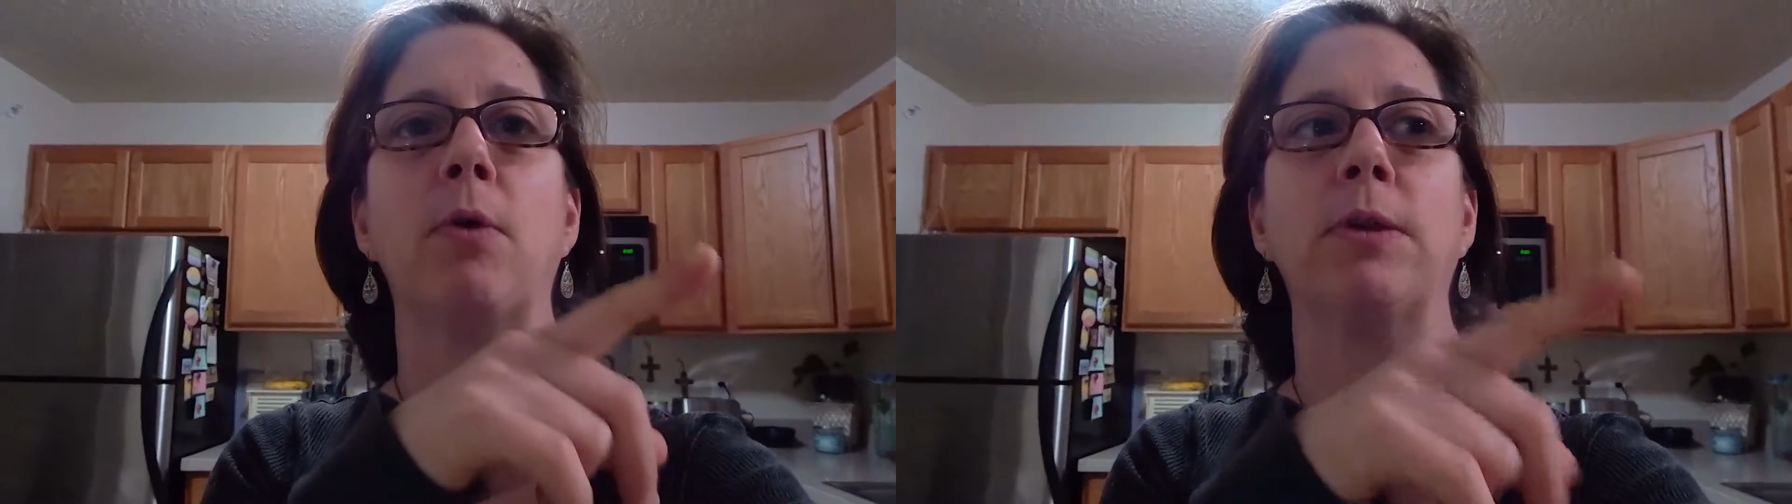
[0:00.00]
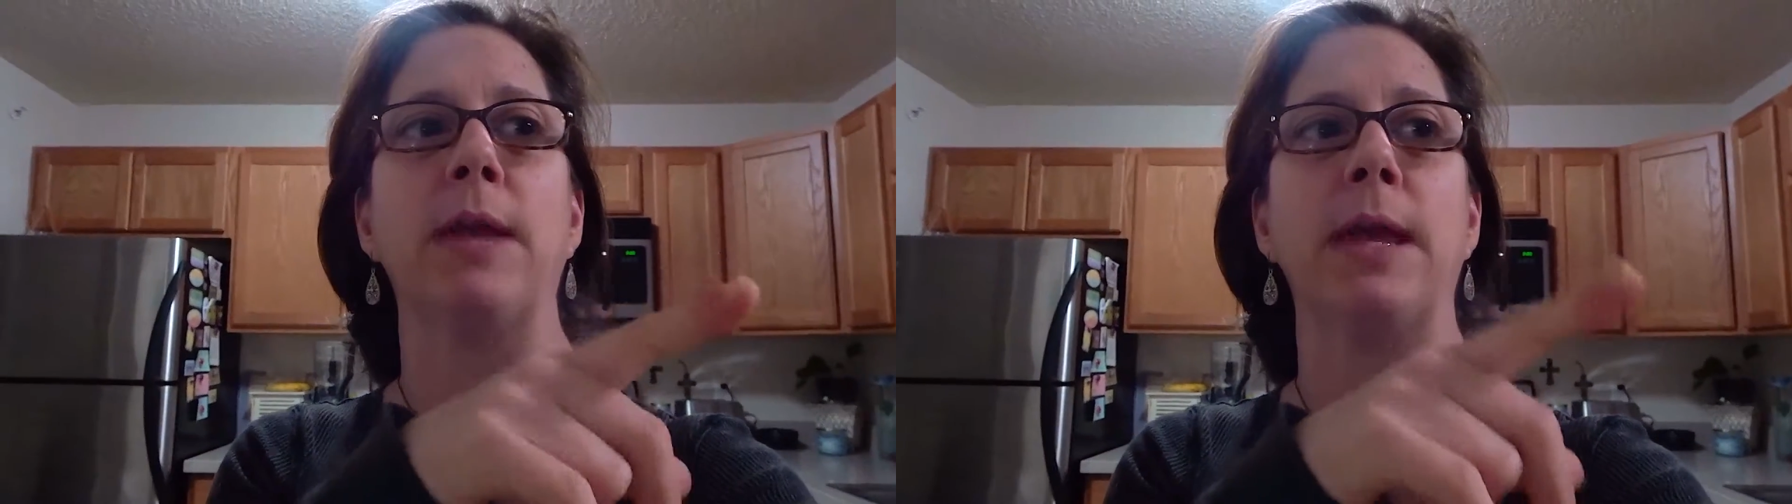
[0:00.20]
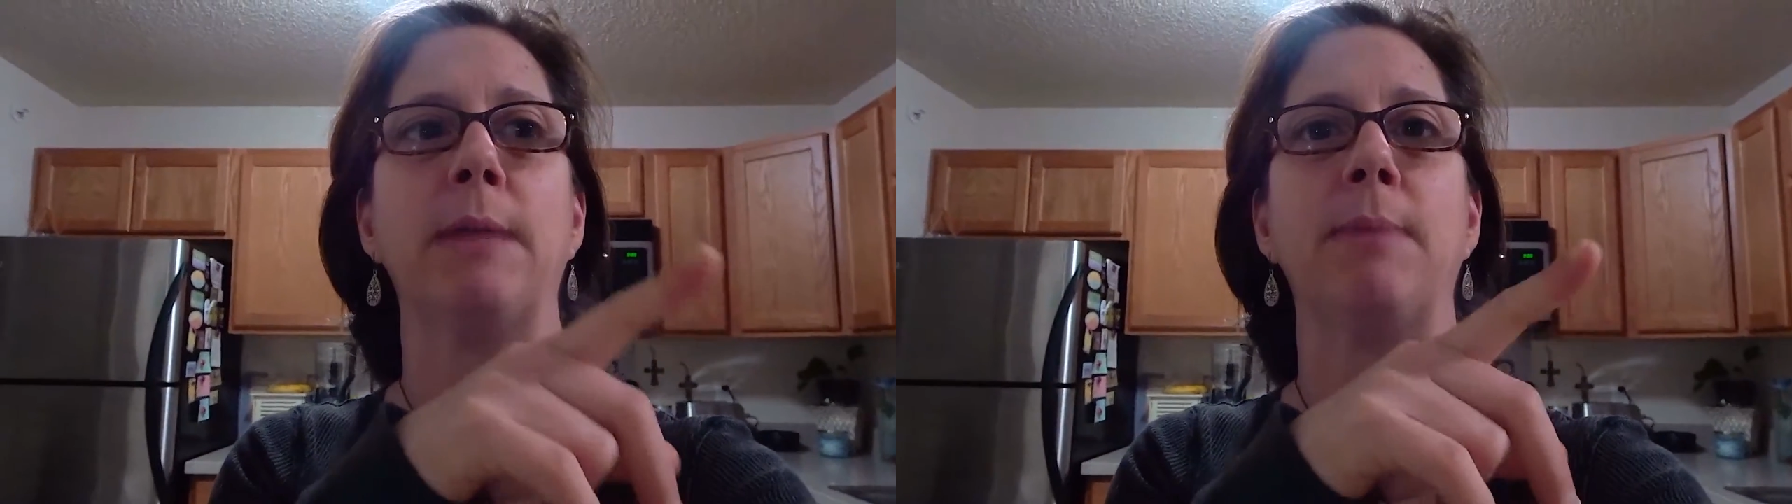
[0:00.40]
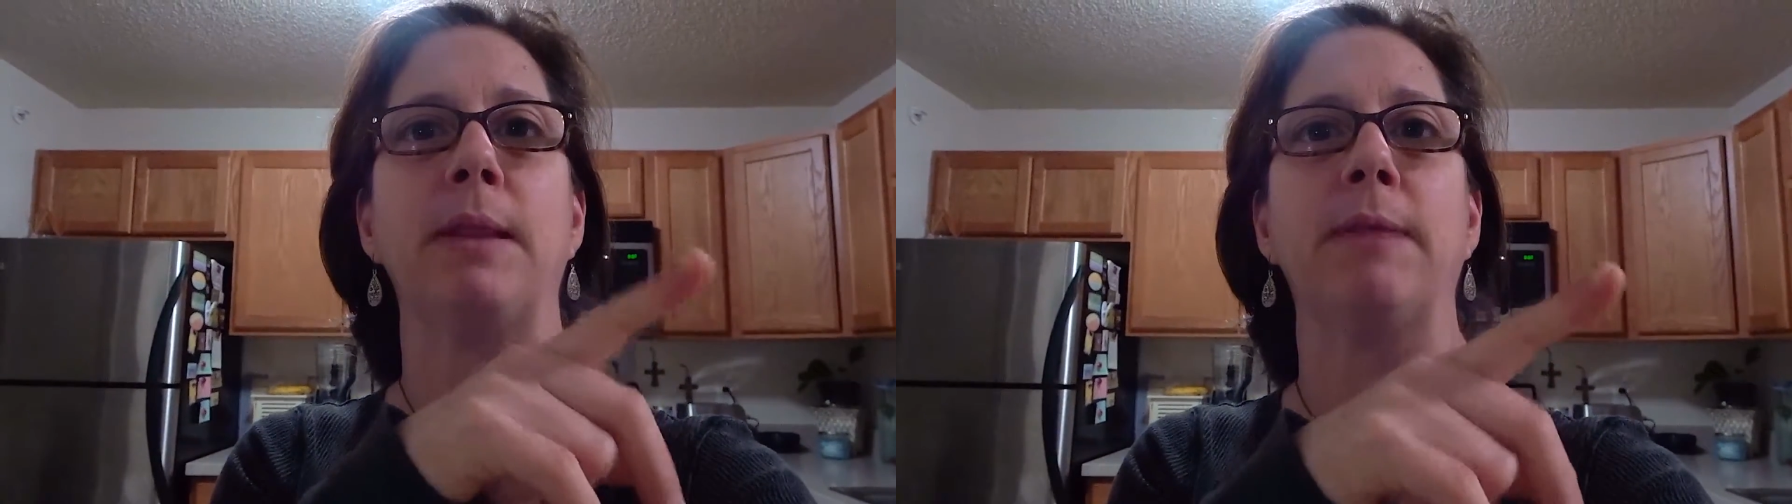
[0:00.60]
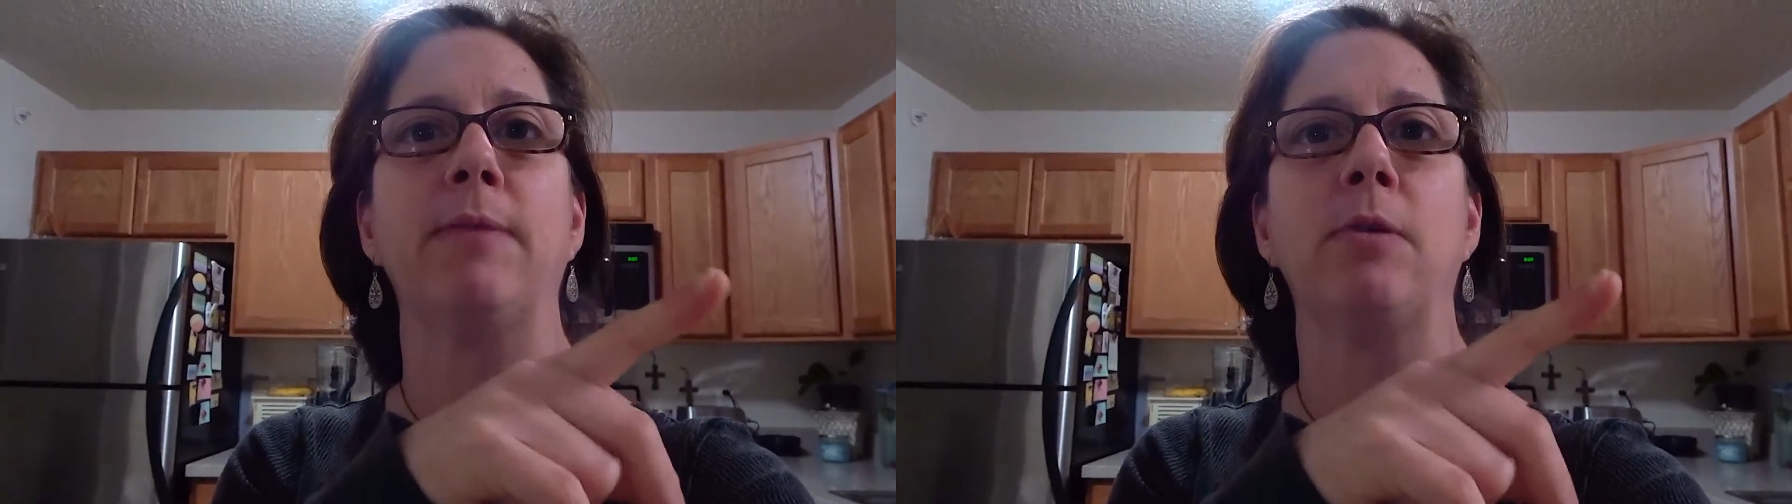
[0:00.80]
more light in
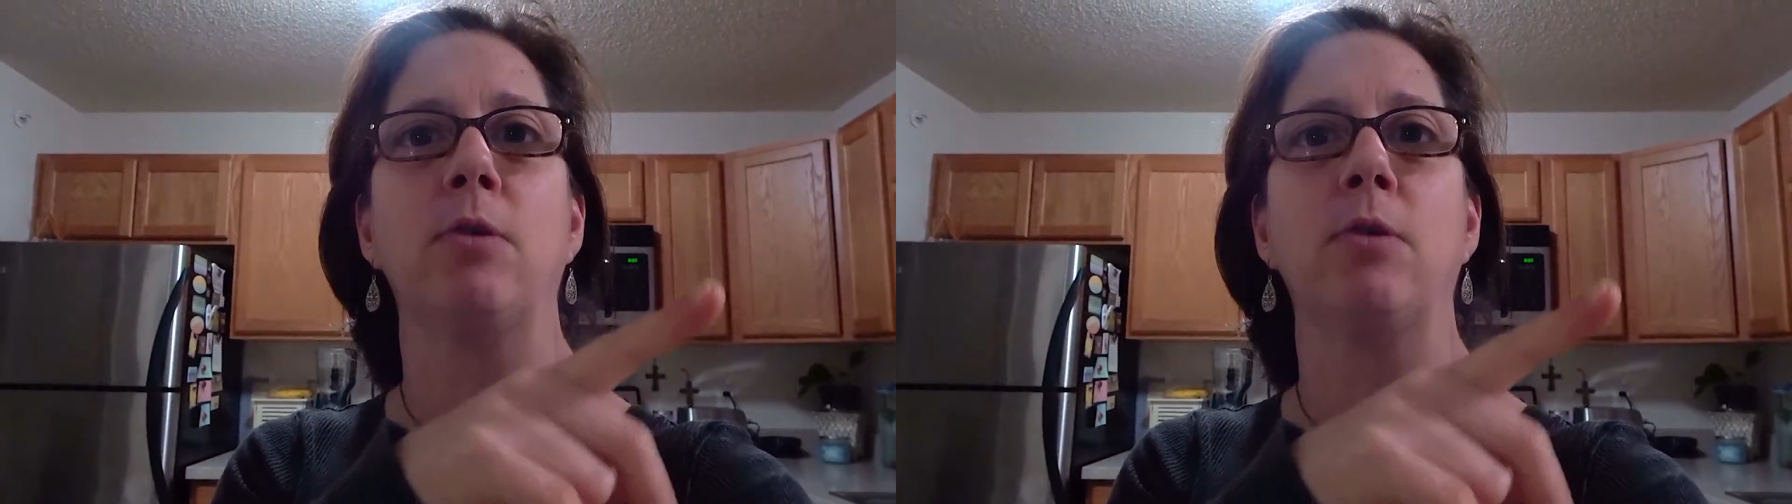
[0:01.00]
my living